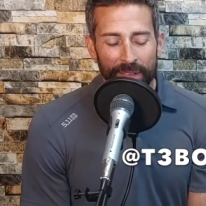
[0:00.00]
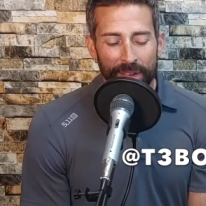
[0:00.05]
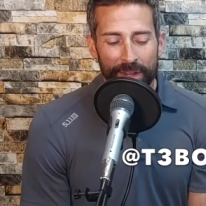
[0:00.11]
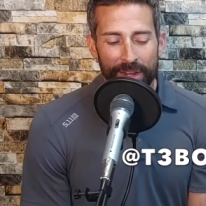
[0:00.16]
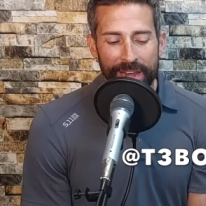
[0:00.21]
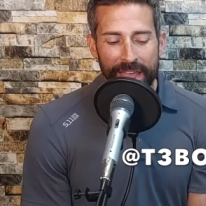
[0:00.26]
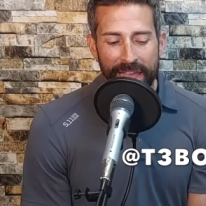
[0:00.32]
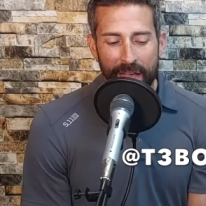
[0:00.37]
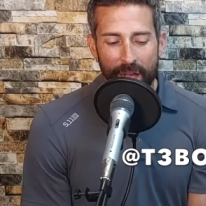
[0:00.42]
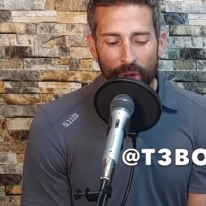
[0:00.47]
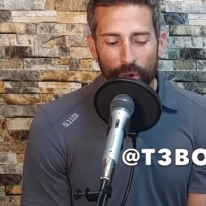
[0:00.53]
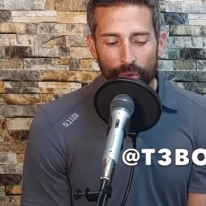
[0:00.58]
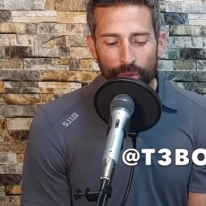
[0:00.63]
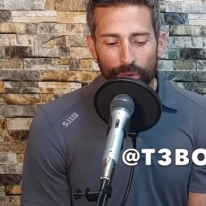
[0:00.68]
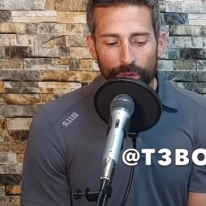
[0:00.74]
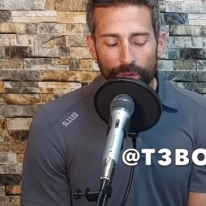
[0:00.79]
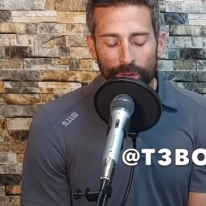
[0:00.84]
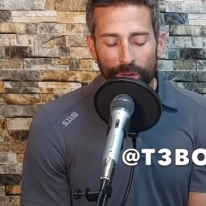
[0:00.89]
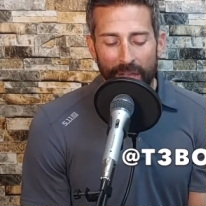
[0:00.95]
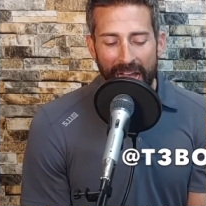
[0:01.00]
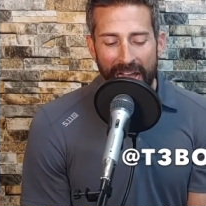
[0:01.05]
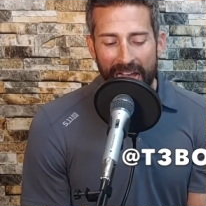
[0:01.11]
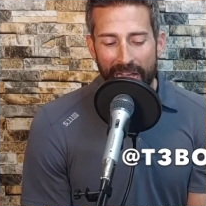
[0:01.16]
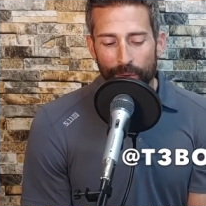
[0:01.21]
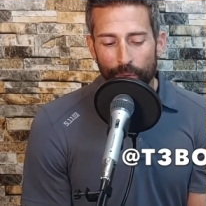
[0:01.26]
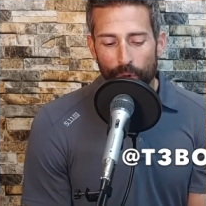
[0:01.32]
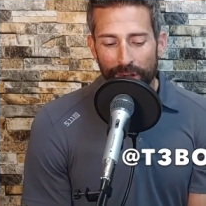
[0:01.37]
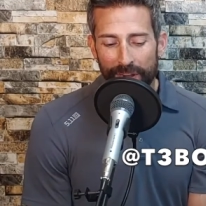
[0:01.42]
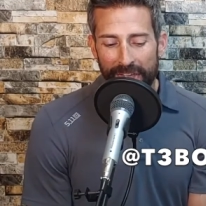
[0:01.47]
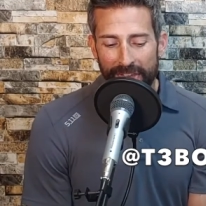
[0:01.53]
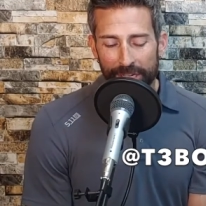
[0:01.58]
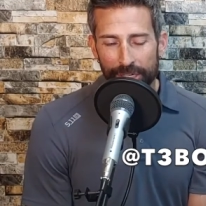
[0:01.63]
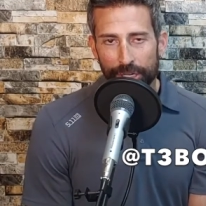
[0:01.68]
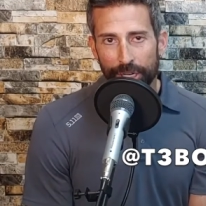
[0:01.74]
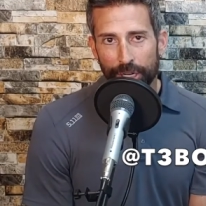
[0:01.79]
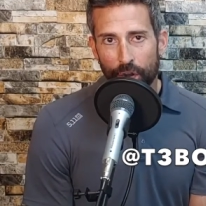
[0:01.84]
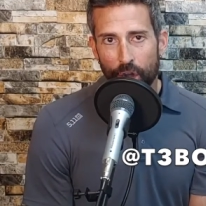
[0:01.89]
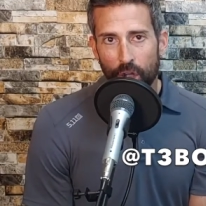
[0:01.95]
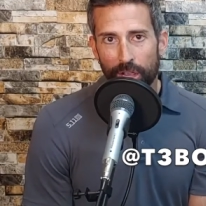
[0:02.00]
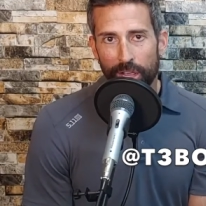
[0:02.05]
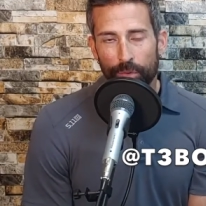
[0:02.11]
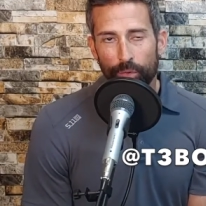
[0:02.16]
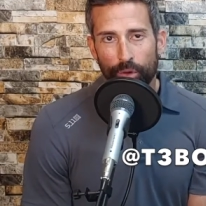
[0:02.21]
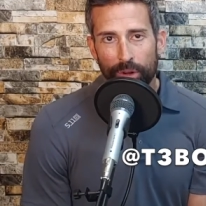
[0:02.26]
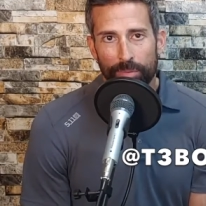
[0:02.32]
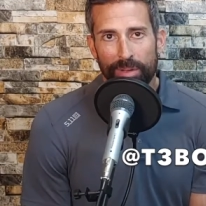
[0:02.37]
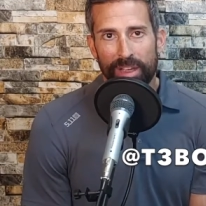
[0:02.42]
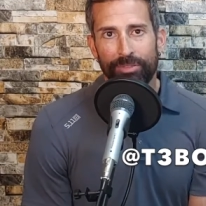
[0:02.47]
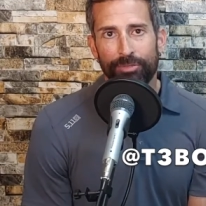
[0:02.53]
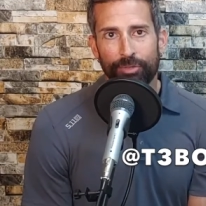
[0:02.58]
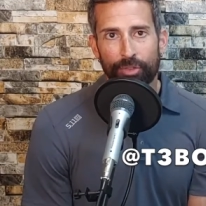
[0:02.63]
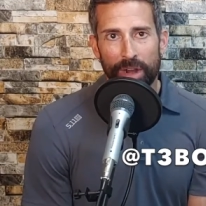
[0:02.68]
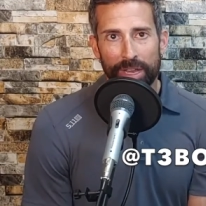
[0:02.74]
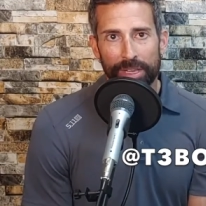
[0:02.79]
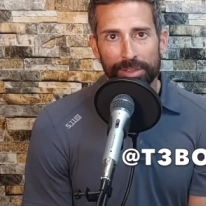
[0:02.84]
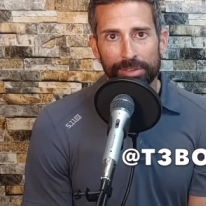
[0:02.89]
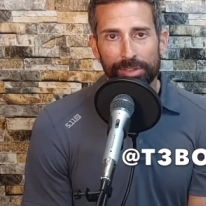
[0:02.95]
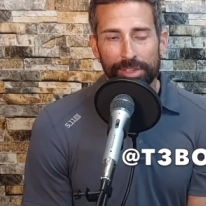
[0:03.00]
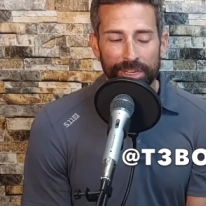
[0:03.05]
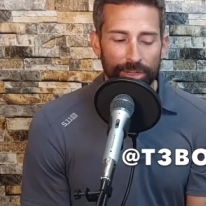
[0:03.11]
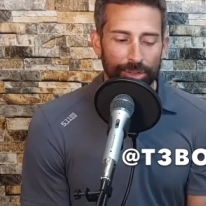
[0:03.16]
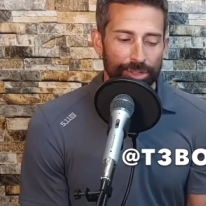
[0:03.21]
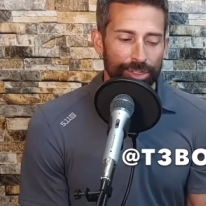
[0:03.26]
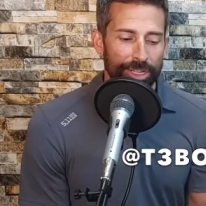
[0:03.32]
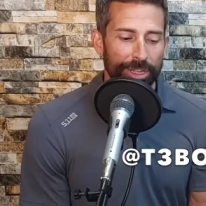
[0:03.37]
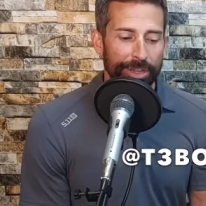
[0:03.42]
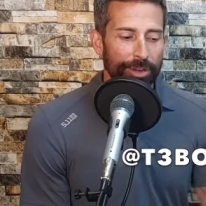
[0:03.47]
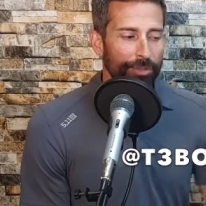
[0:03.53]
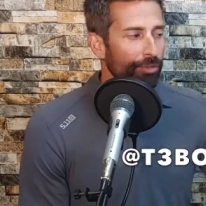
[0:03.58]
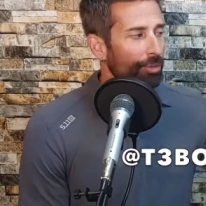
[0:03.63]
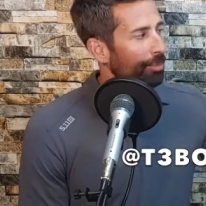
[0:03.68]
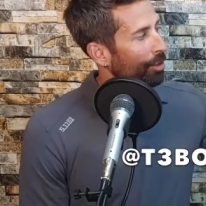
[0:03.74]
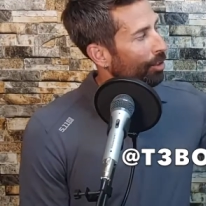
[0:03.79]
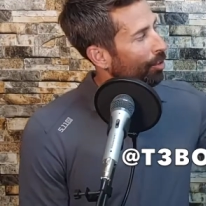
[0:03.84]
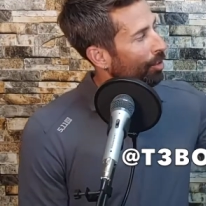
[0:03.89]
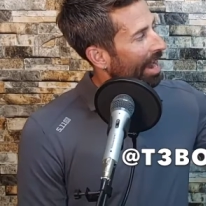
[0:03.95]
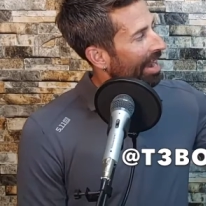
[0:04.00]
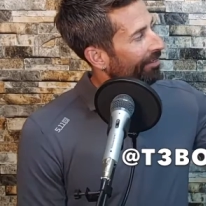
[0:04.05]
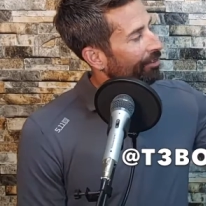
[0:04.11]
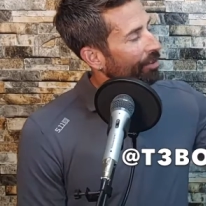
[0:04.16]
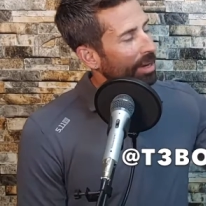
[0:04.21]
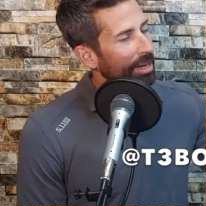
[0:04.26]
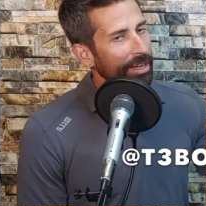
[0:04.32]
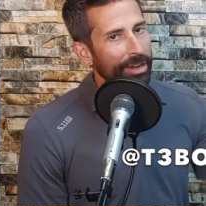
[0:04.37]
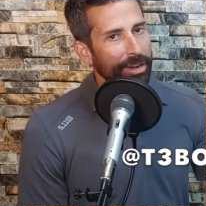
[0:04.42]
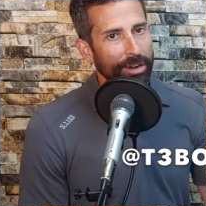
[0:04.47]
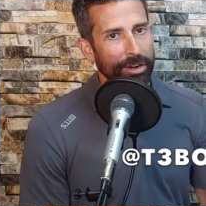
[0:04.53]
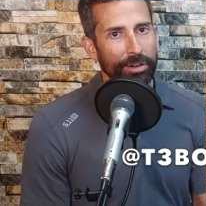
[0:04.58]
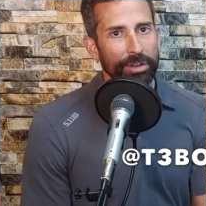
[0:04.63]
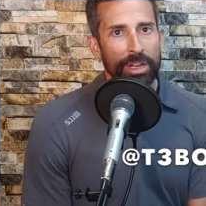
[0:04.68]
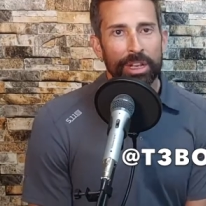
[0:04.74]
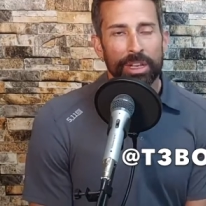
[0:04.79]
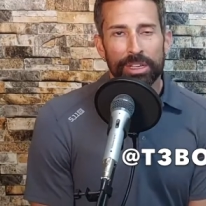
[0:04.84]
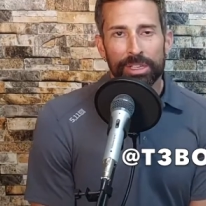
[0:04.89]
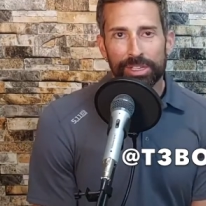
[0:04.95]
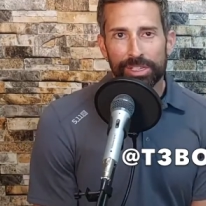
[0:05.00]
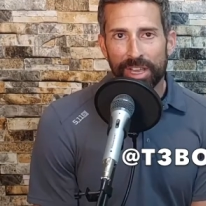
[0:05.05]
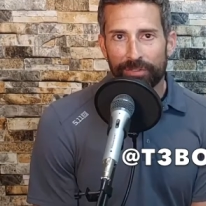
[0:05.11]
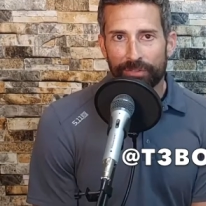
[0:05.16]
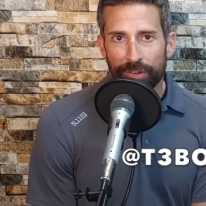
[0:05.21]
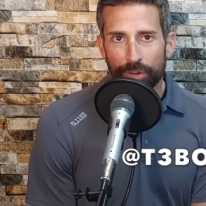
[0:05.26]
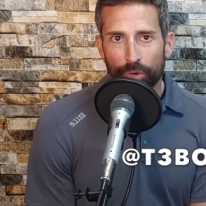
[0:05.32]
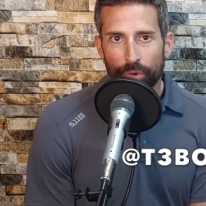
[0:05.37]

Now, I want to actually call on one of my friends, and you'll see here from the graph right here, Stefan